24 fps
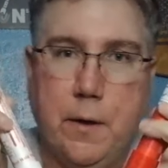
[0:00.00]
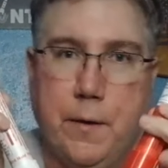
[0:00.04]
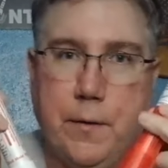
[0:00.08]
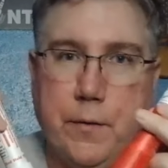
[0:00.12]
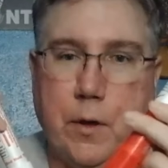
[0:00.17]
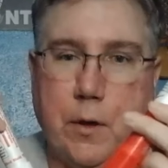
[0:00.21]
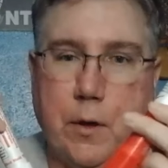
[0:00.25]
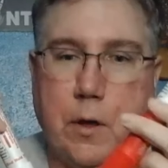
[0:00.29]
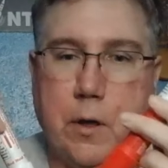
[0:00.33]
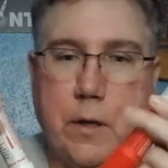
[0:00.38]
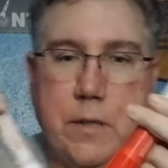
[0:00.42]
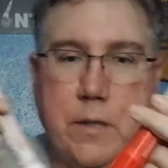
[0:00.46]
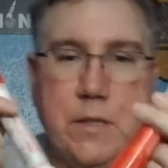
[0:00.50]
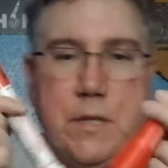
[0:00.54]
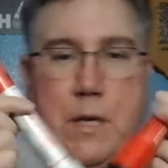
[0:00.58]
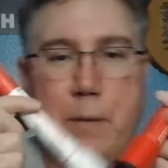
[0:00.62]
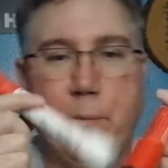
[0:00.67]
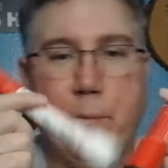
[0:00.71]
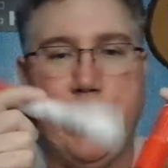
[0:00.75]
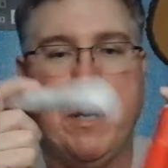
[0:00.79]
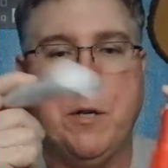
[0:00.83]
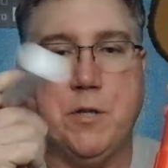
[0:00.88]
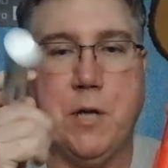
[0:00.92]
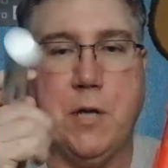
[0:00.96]
So inside
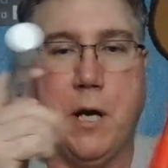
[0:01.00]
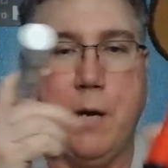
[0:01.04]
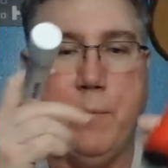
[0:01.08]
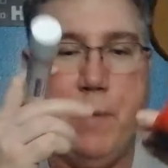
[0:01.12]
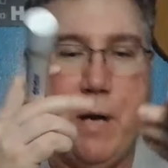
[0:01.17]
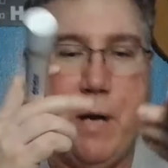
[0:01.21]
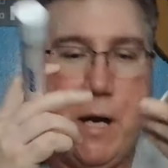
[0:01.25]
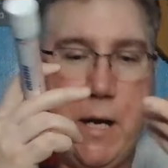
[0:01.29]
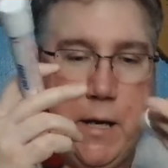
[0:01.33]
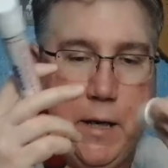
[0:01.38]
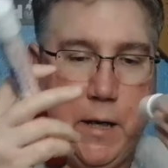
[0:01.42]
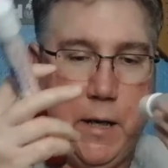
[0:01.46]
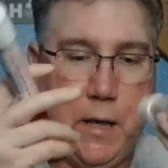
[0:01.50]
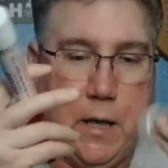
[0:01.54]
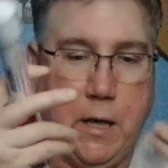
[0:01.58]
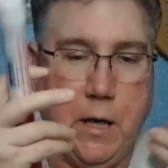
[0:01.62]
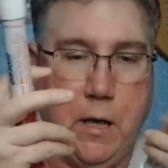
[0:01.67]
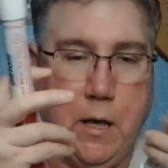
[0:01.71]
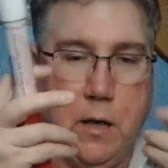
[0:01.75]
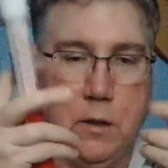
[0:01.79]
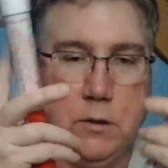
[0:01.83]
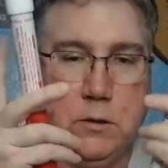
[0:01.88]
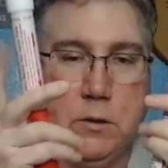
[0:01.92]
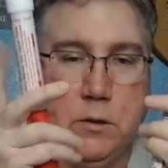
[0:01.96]
my dry bag, I
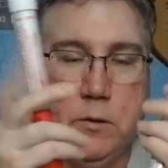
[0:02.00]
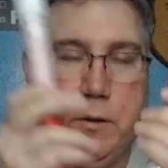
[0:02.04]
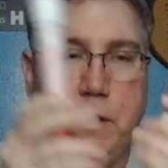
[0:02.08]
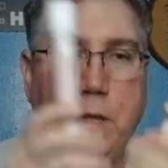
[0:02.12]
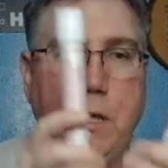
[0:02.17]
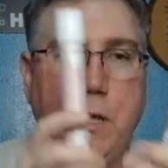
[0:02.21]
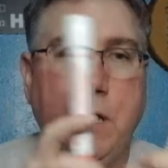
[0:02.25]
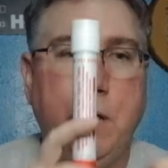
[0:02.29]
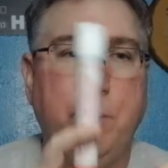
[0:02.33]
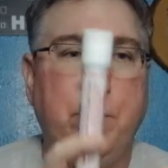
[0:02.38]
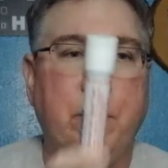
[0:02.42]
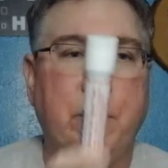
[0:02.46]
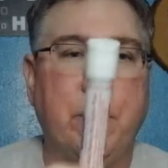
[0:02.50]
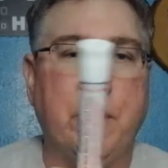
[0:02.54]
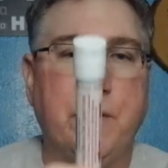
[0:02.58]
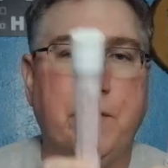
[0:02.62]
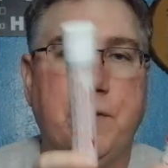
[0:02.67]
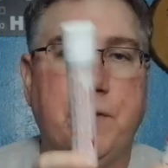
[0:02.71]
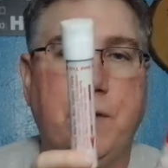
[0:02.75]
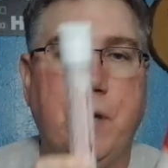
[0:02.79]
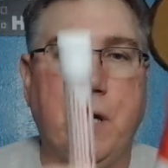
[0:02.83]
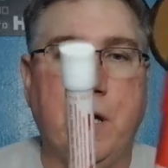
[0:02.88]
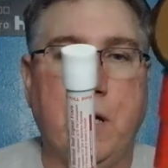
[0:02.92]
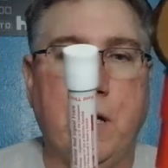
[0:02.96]
also keep a
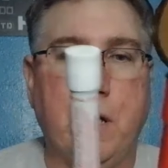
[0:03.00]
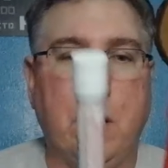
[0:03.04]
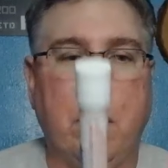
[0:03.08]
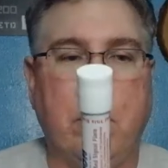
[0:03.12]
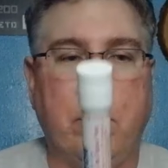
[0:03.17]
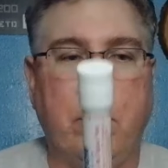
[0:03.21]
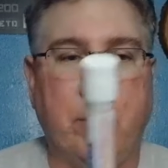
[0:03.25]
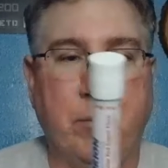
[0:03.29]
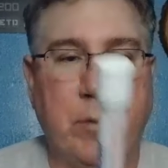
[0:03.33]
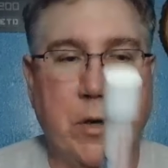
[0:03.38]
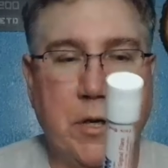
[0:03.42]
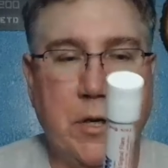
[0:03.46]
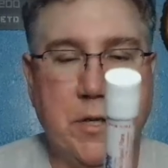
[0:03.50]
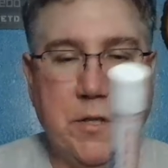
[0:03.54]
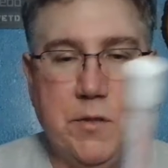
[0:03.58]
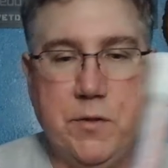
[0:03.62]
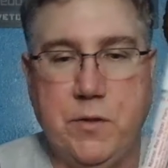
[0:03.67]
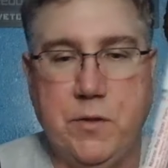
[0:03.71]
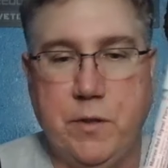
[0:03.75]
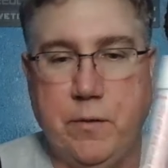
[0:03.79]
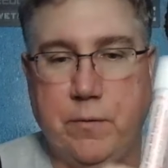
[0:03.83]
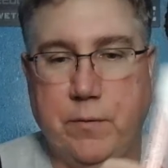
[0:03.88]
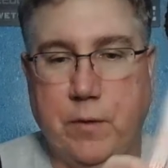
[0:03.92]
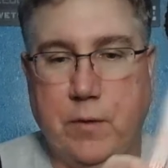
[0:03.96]
set of
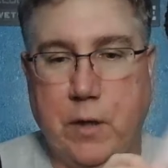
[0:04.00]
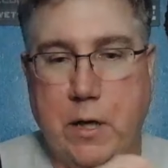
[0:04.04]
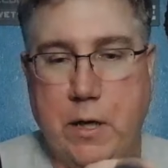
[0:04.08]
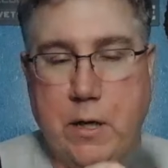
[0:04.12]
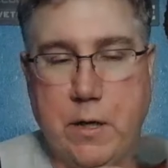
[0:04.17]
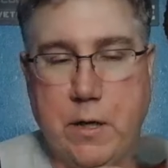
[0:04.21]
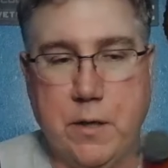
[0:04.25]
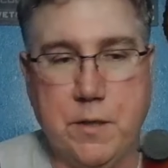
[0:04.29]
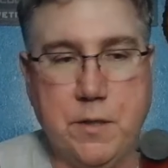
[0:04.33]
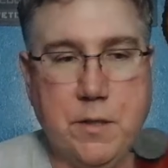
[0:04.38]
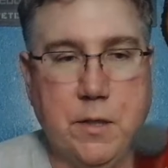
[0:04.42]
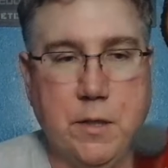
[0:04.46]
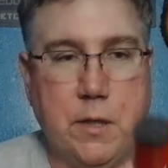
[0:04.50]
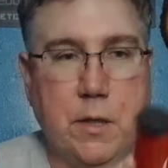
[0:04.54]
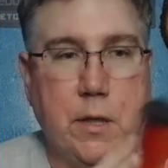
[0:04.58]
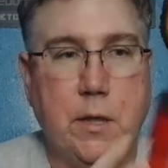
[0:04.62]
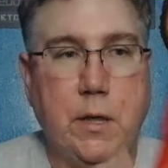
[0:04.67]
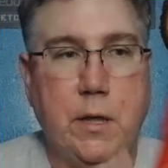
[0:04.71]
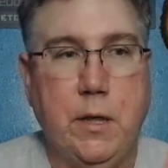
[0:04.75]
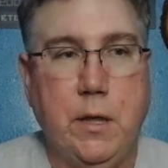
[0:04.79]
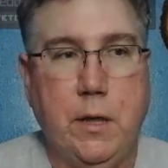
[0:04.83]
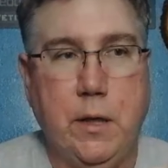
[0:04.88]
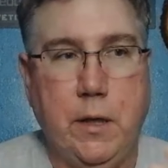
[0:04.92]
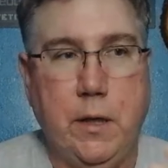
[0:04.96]
emergency flares
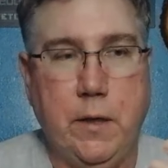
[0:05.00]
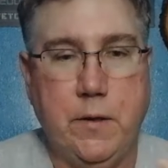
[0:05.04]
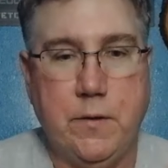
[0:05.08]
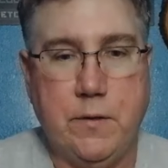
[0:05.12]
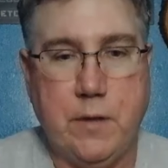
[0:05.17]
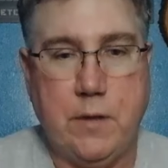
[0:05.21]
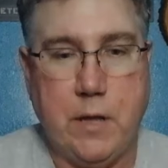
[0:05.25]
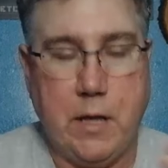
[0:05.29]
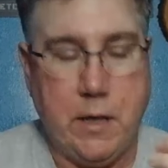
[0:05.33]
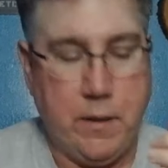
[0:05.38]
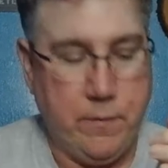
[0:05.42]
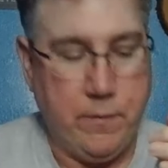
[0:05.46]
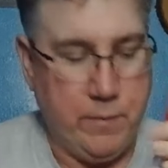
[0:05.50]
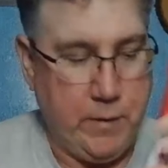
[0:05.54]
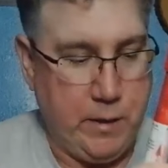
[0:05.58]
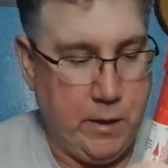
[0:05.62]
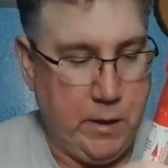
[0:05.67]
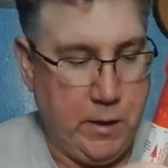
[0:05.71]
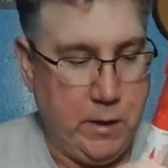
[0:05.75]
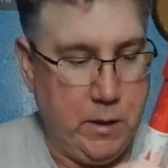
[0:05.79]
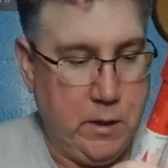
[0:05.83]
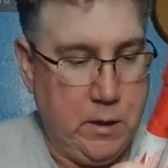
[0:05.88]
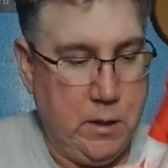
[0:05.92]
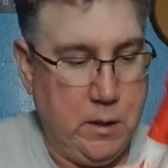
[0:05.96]
inside of
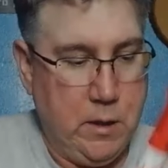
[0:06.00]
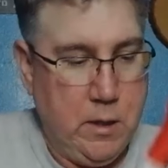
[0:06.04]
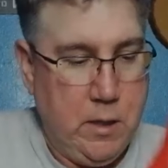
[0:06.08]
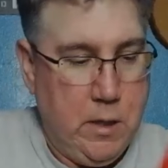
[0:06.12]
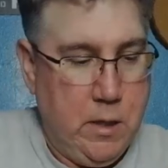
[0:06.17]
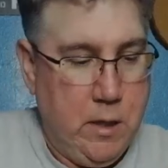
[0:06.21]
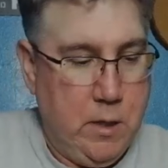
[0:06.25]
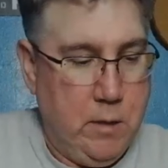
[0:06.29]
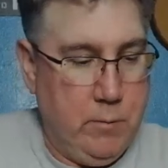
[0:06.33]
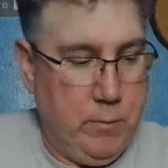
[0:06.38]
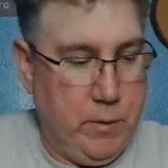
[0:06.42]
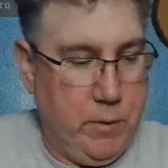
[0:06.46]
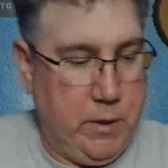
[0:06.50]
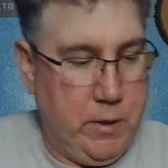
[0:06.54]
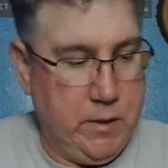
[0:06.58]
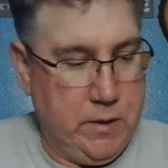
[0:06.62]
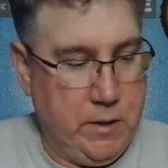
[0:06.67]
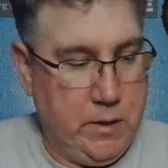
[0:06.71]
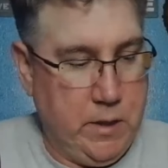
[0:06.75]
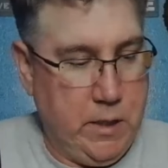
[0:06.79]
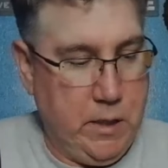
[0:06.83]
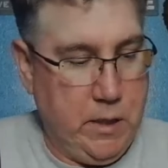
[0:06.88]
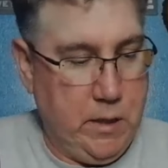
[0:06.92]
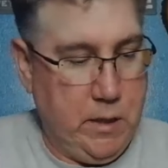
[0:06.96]
here,
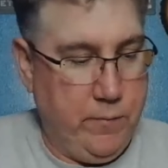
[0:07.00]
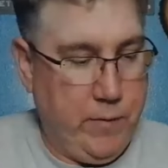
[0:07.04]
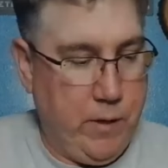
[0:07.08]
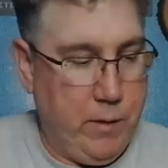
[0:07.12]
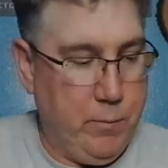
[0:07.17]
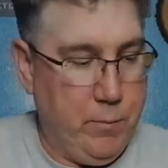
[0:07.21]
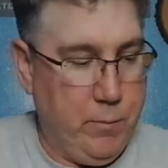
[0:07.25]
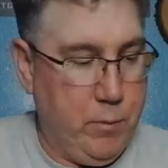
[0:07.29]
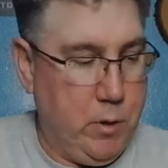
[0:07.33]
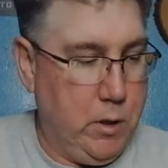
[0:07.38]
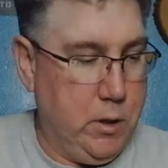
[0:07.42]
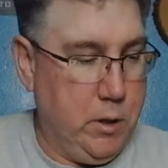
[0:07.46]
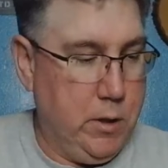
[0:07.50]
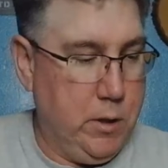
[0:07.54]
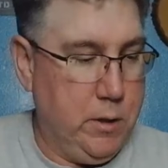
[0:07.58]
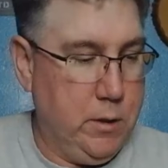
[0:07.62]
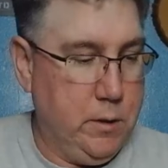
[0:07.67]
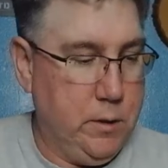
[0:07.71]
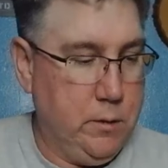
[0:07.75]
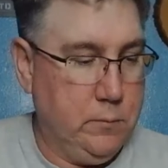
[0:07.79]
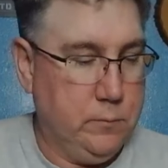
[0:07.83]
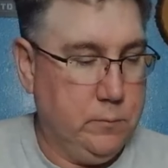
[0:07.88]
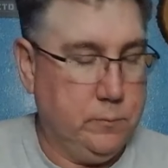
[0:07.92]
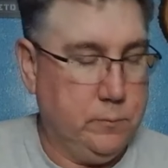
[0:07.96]
because again, if I'm on